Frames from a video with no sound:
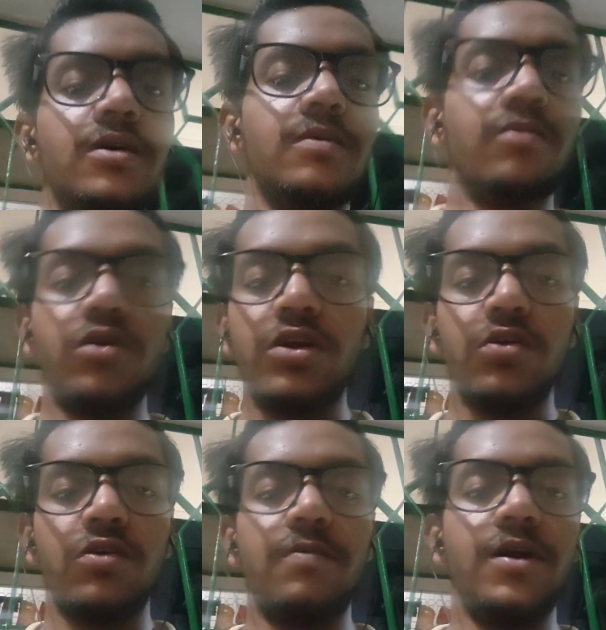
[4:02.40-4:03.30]
body
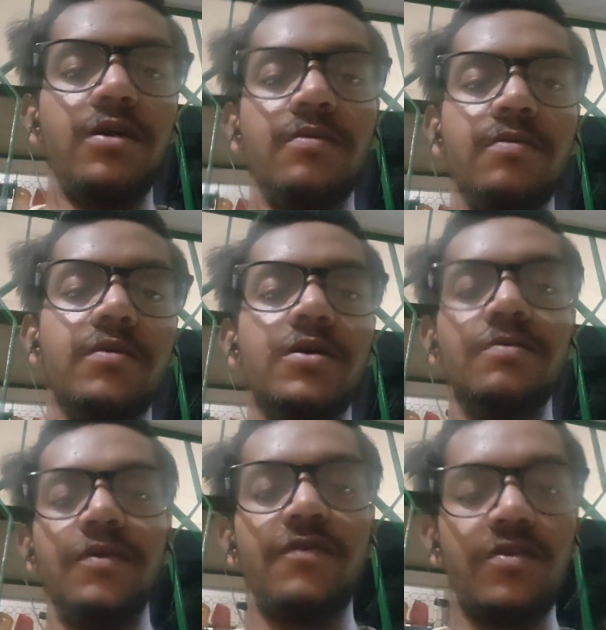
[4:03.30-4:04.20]
corporate. But
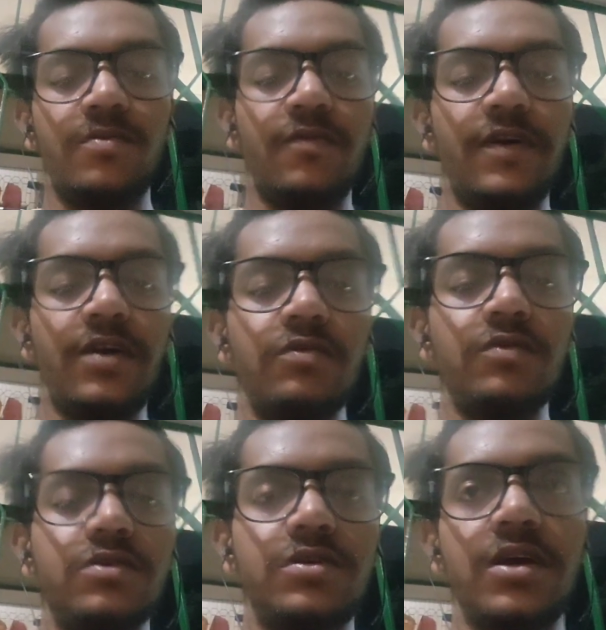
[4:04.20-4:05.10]
before moving to
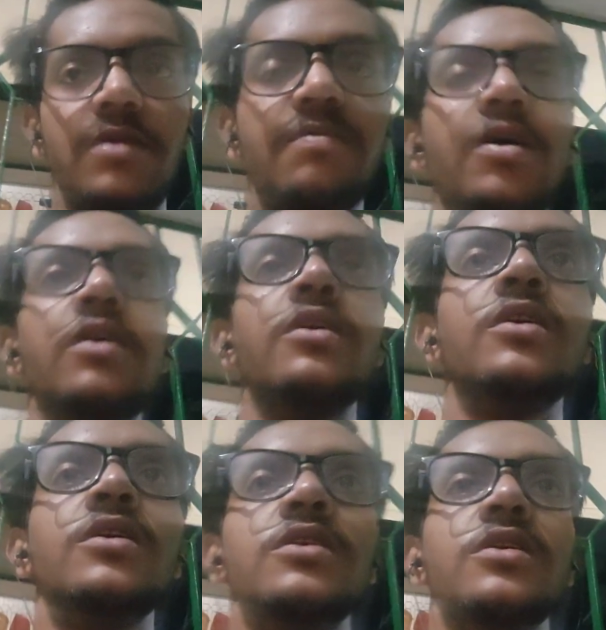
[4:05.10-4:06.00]
second part,
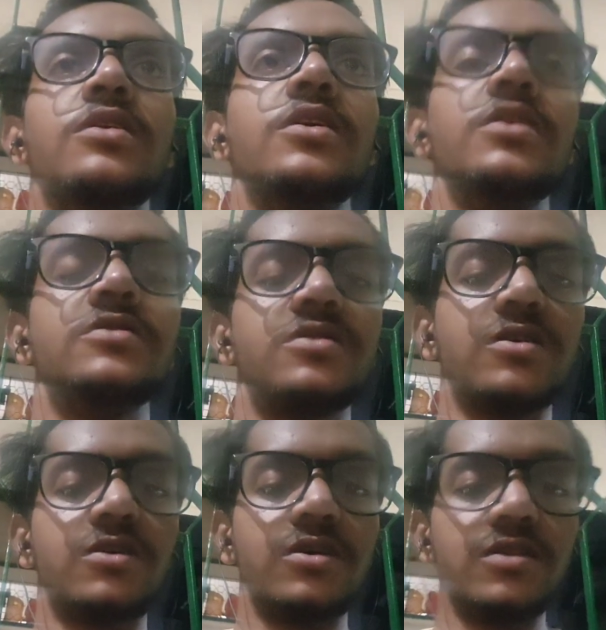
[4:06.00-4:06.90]

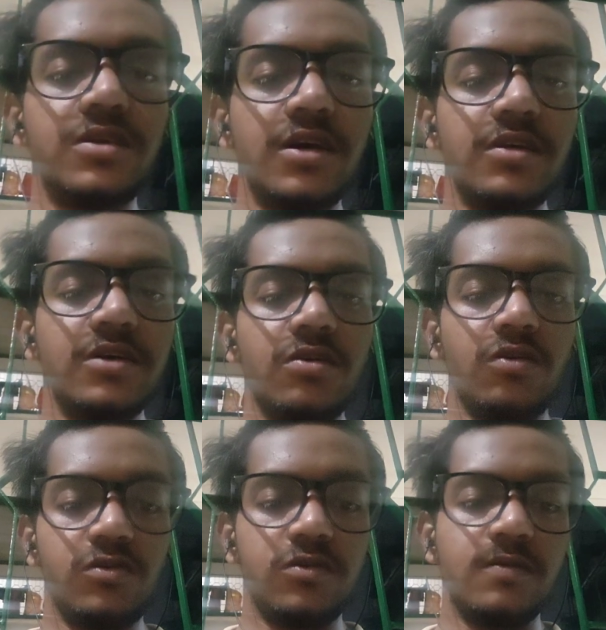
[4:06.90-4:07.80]
certain things are
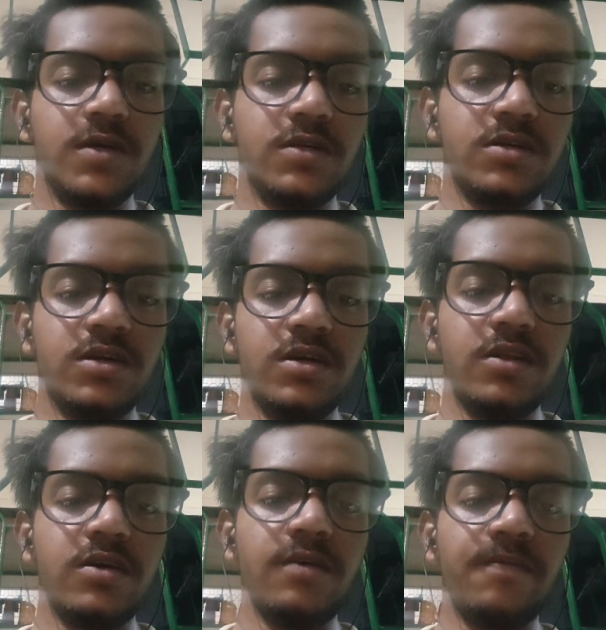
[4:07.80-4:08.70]
also mentioned in
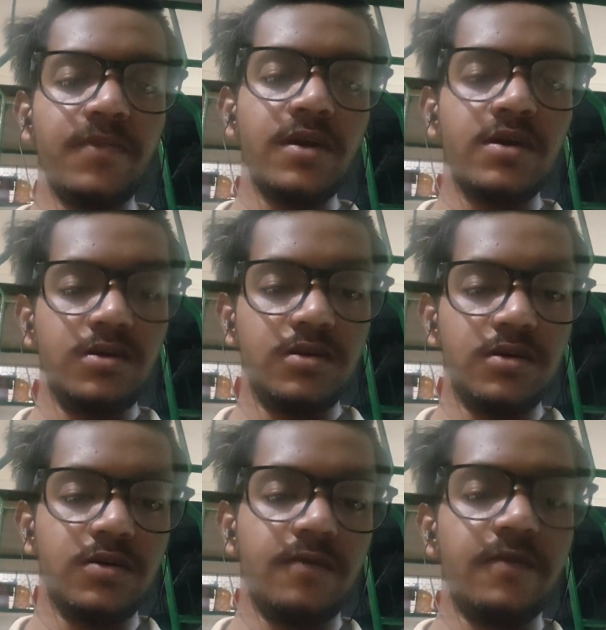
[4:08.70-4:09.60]

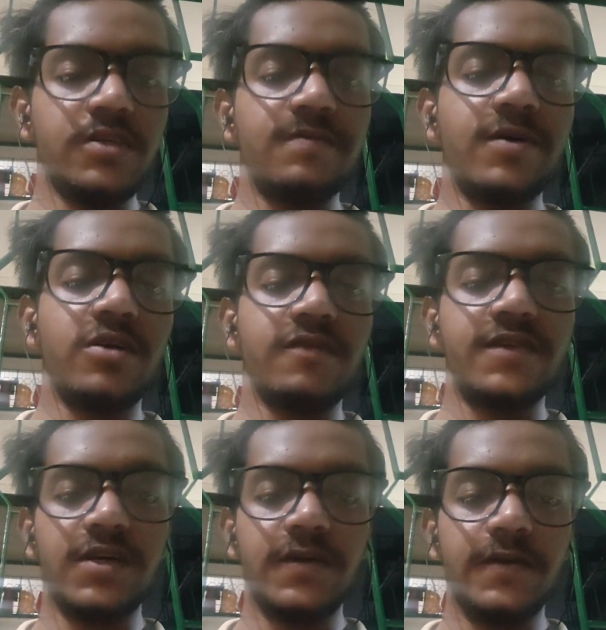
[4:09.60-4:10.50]
the first part of
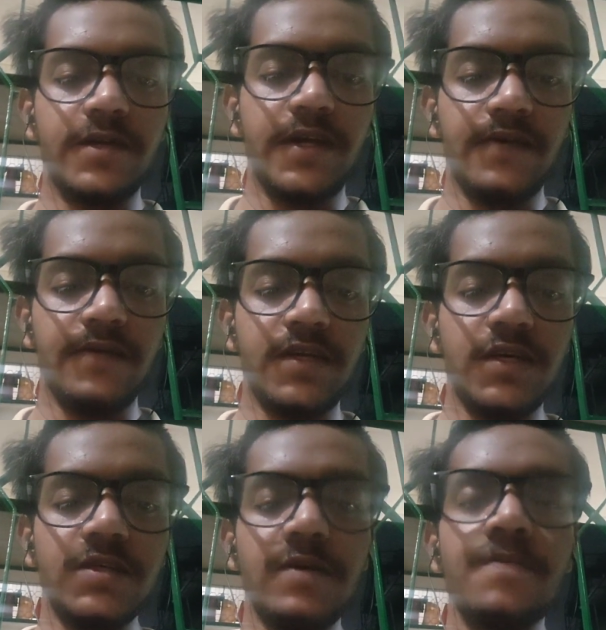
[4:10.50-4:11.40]
schedule 3, which
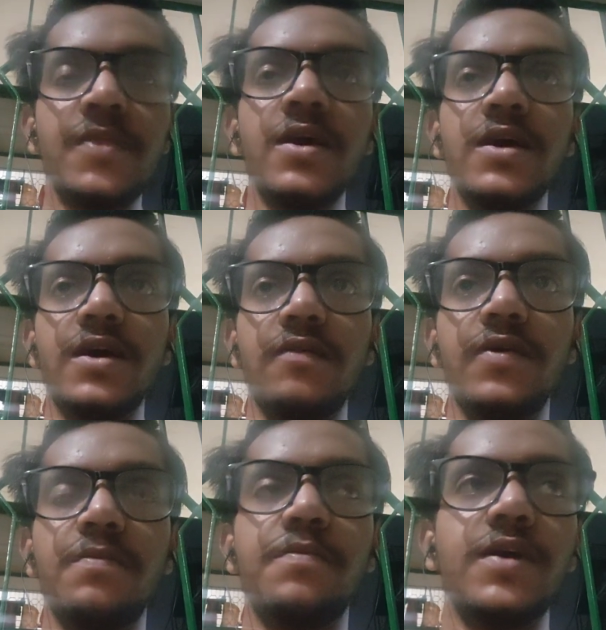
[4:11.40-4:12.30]
is if a
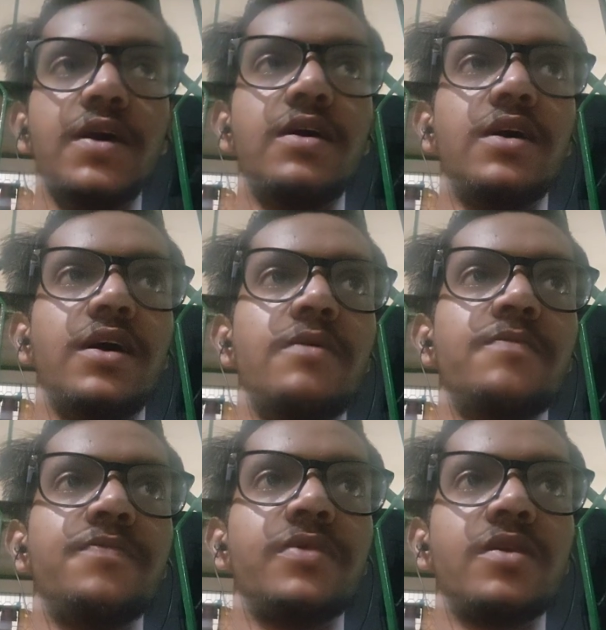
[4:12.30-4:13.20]
PRI
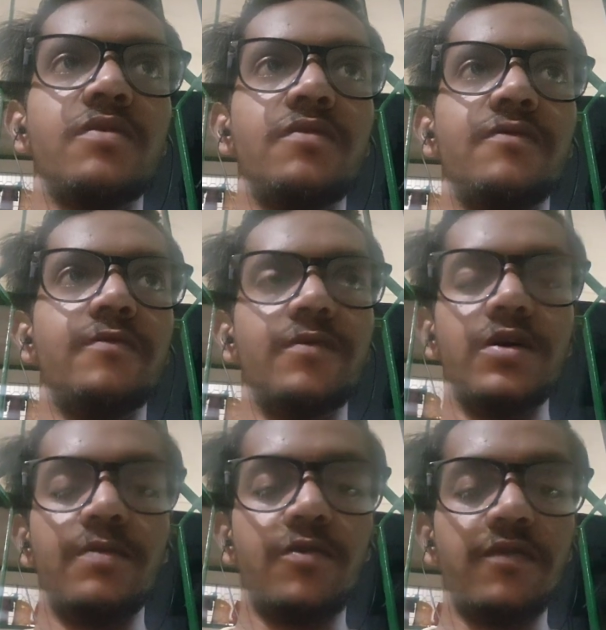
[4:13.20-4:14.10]

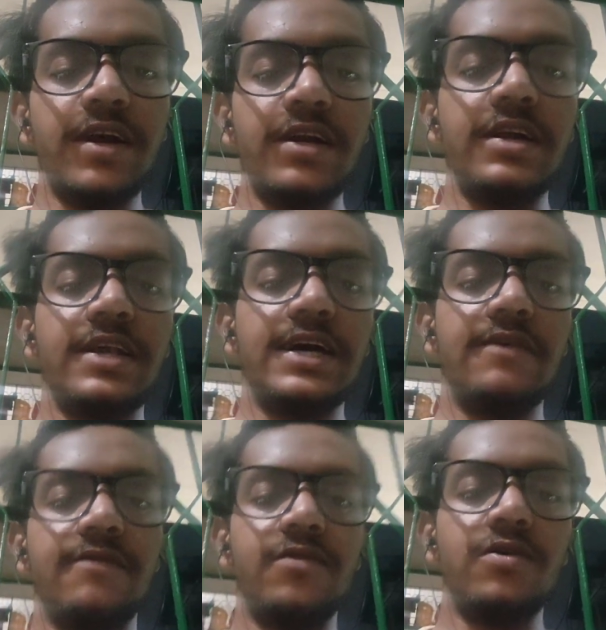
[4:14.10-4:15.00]
provided that
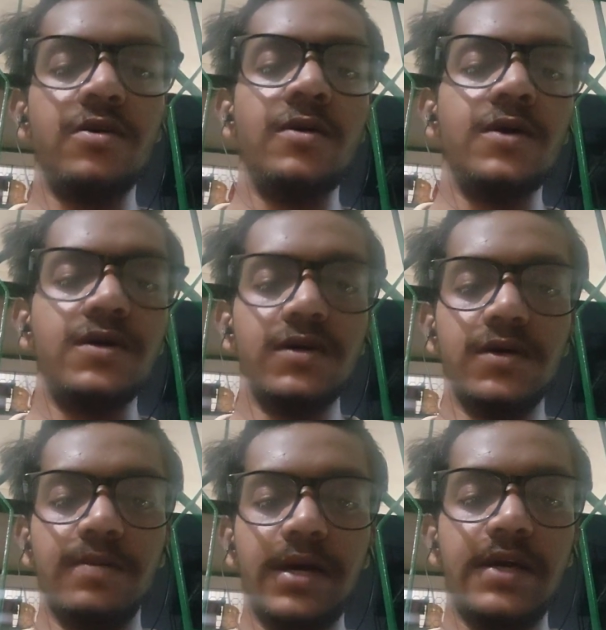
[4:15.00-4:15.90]
for
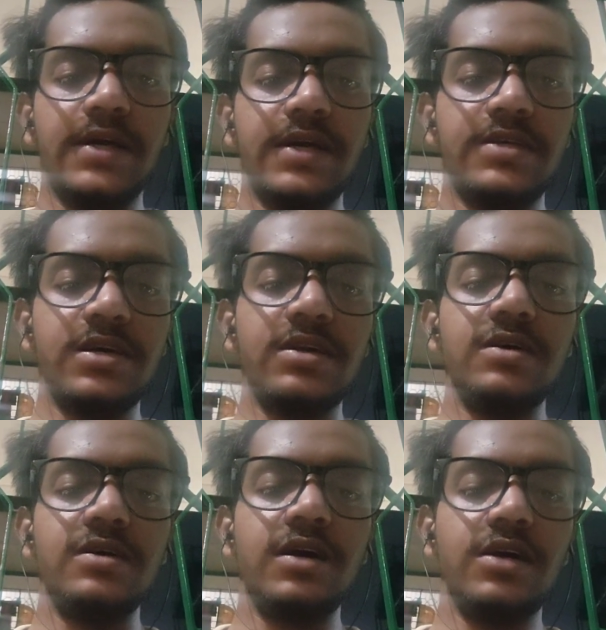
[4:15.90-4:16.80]
migration,
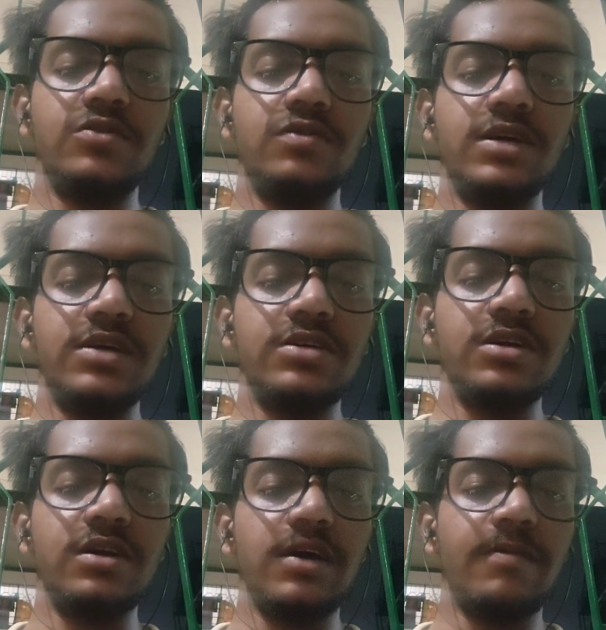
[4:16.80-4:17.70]
education